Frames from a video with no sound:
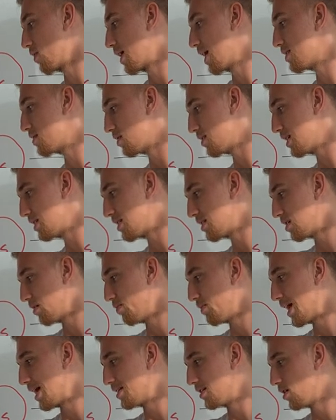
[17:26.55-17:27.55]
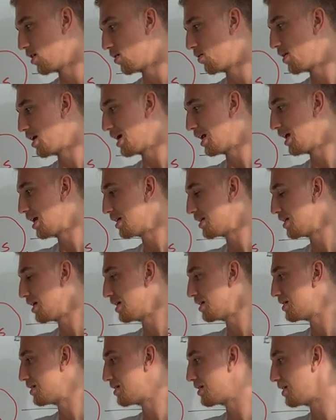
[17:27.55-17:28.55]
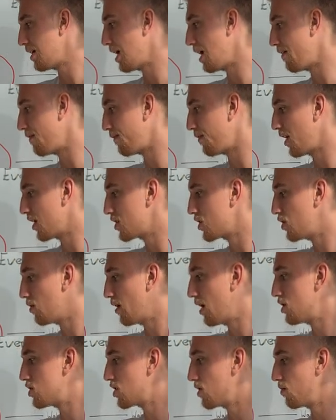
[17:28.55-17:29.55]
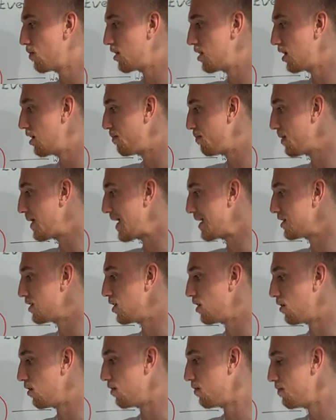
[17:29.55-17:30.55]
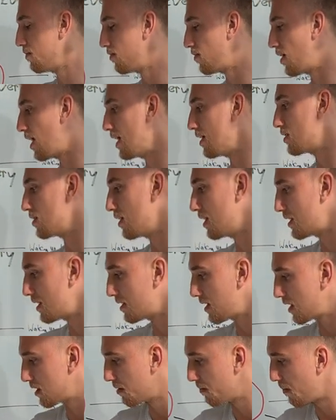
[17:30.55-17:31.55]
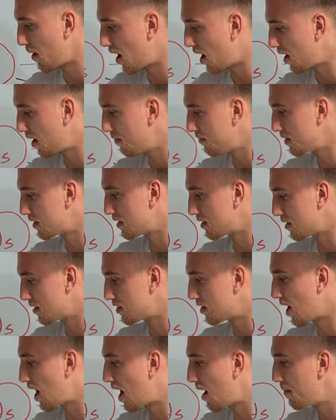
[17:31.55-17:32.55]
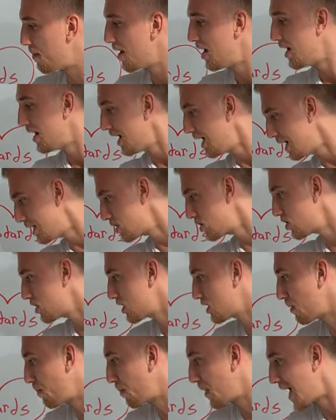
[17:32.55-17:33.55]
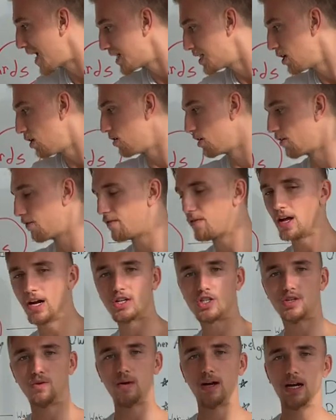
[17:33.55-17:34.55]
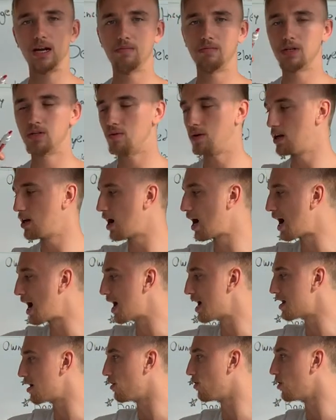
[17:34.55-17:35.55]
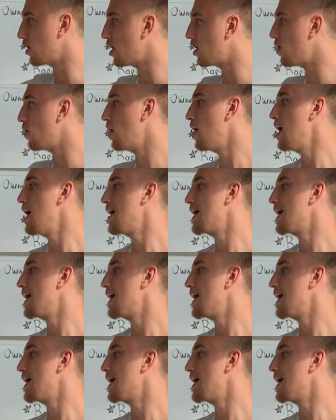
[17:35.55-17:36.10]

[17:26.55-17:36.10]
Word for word: Okay, so this is a plateau, right? It, it's a fluctuation within a plateau, right? So this is like the bottom, this is the top. It's just a plateau. You're fluctuating between a high and a low.